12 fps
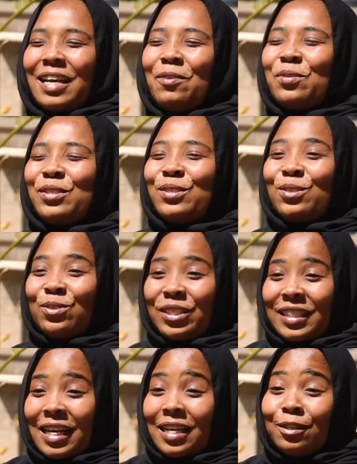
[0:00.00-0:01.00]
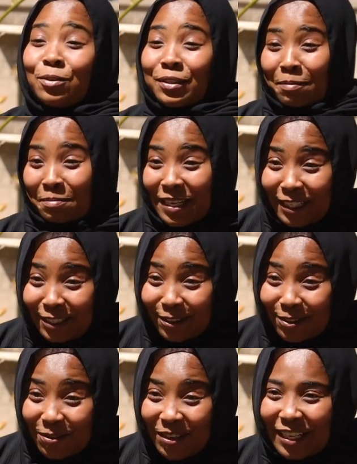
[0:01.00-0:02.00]
I was so shy. It was a mixed
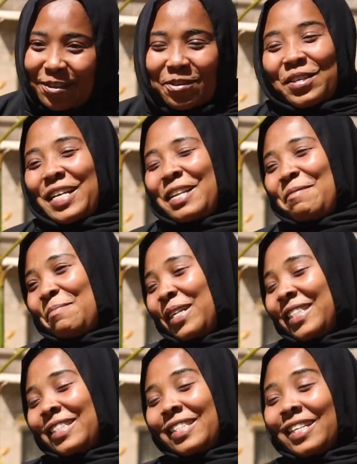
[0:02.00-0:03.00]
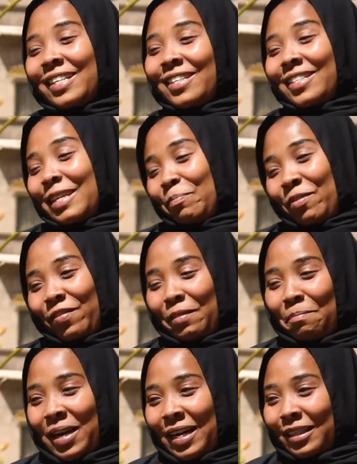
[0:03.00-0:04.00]
school, so you can imagine the type of
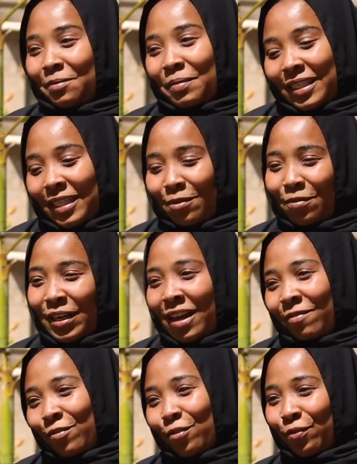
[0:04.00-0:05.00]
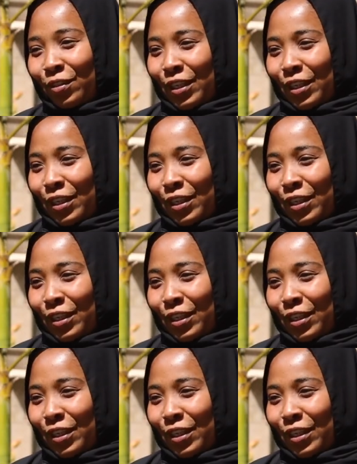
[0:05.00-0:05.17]
embarrassment I could have gone